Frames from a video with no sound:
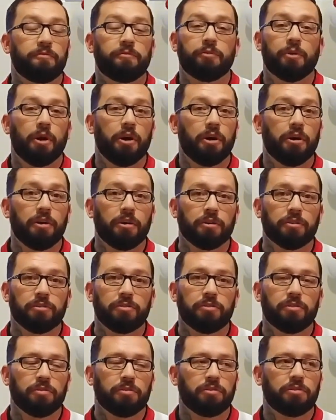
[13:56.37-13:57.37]

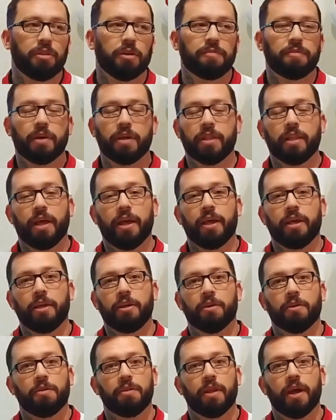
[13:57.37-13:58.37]
frogs, stuff like that,
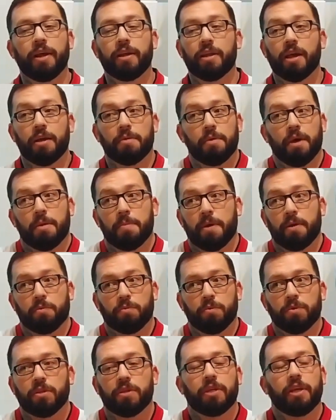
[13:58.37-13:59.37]
I
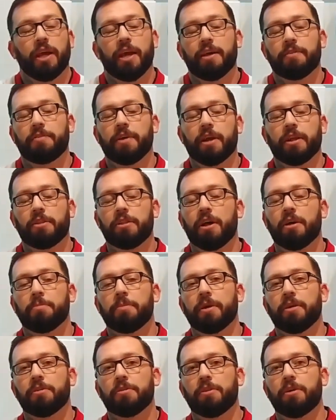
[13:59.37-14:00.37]
really have had a lot
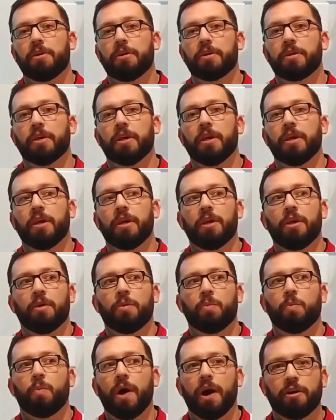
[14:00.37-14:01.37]
better luck
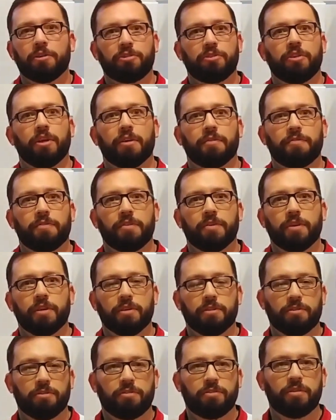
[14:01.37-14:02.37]
while stuff
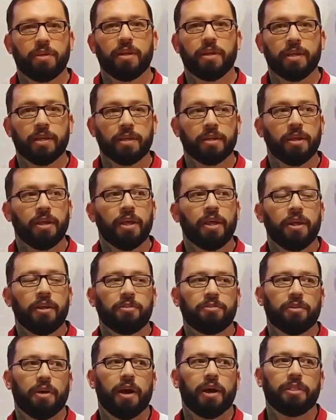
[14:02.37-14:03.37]
is sitting.
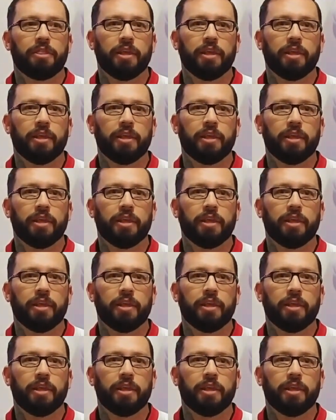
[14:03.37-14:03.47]
So I